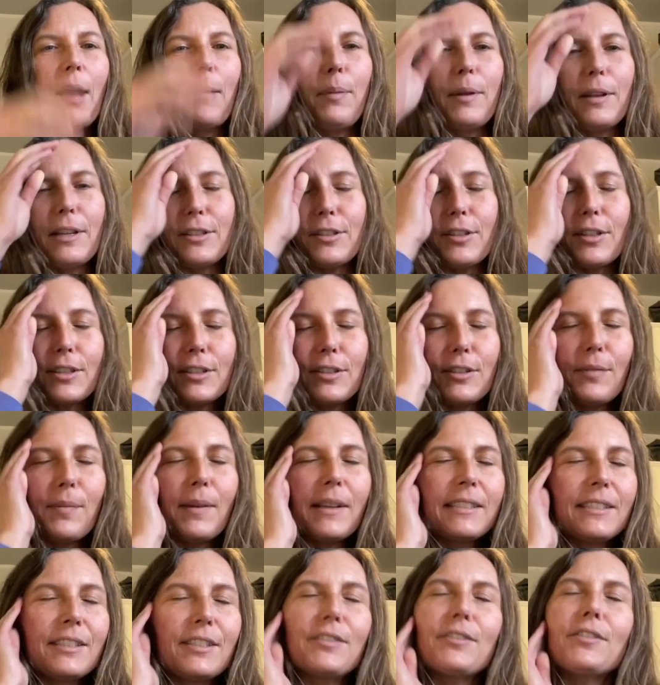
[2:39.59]
But it took till
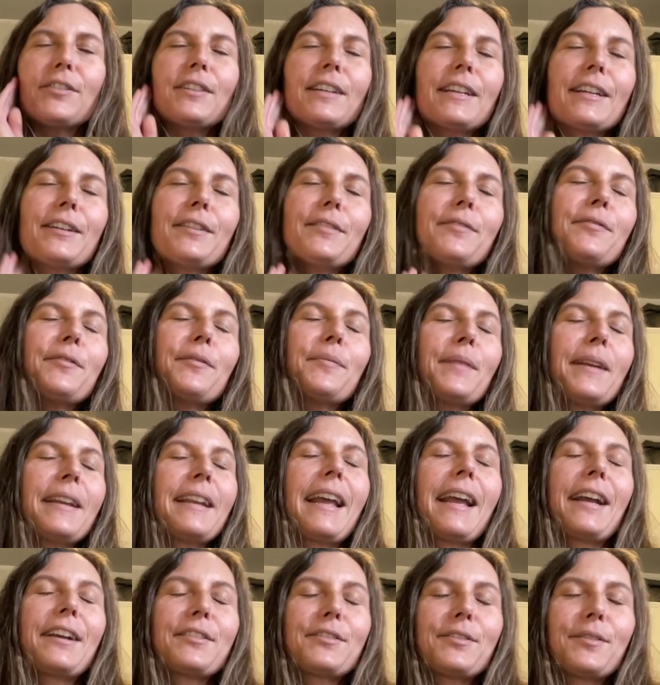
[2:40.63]
my senior year for me
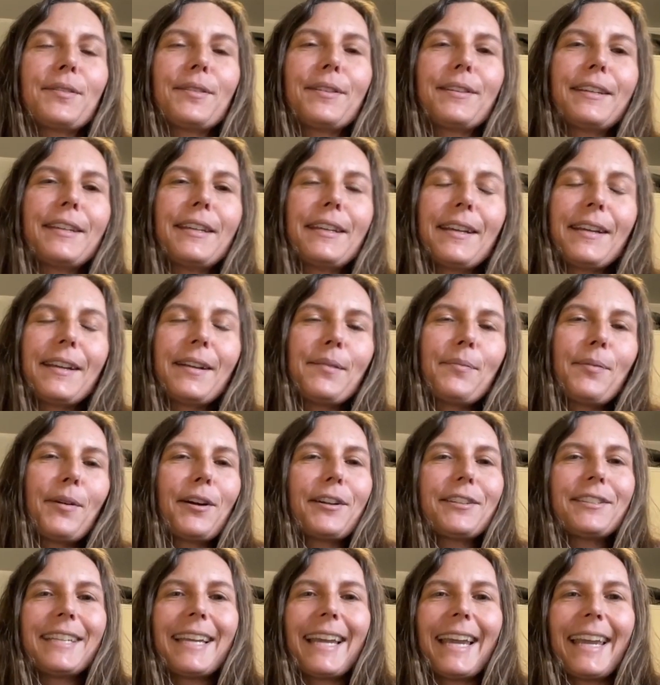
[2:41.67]
to actually
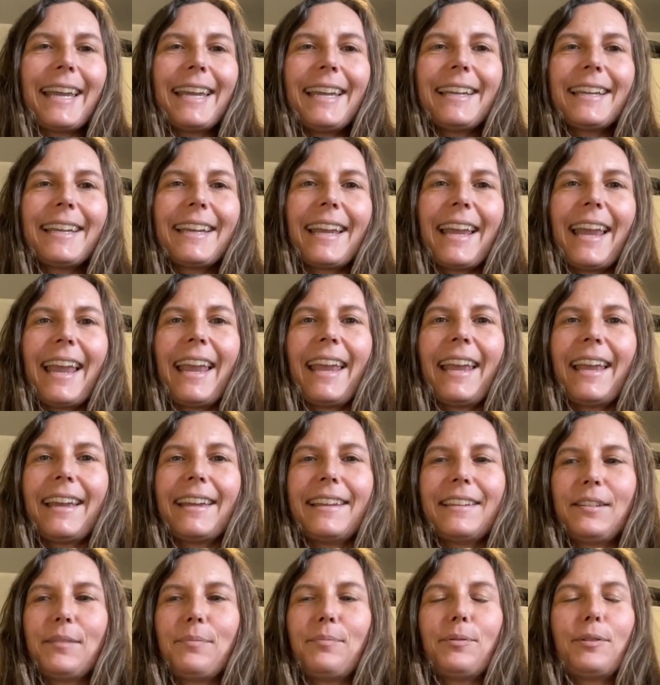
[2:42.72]
partake.
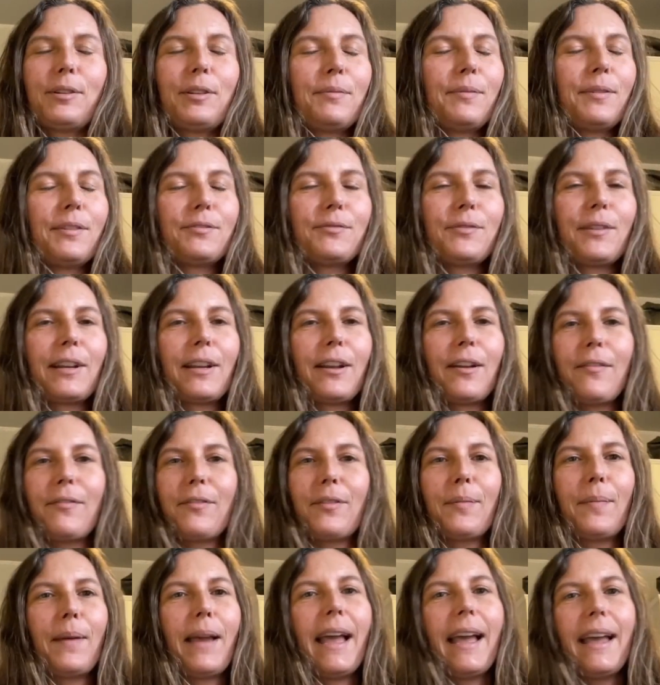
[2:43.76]
And pretty much right
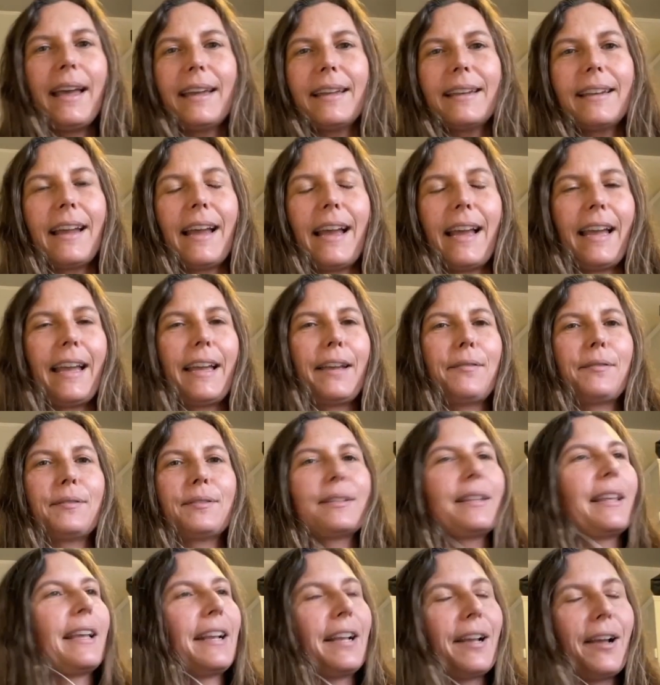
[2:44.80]
off the bat, I
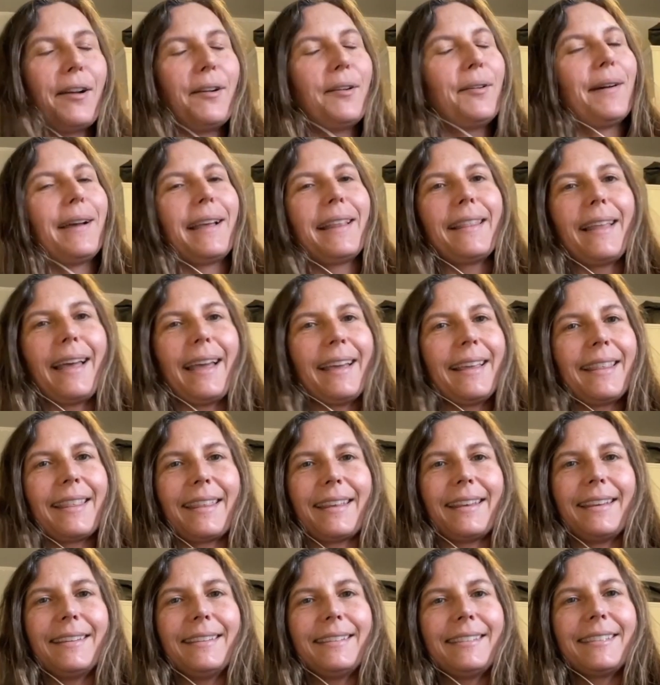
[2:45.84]
was like, oh, I like
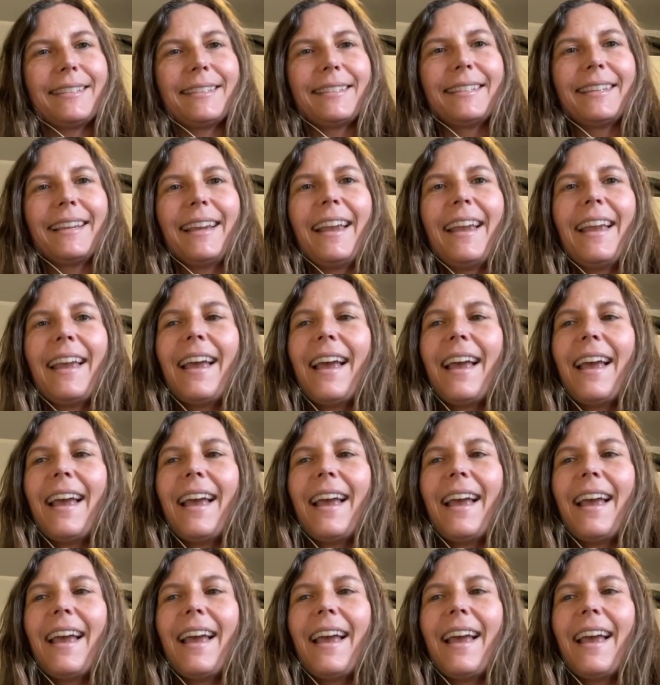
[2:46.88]
this.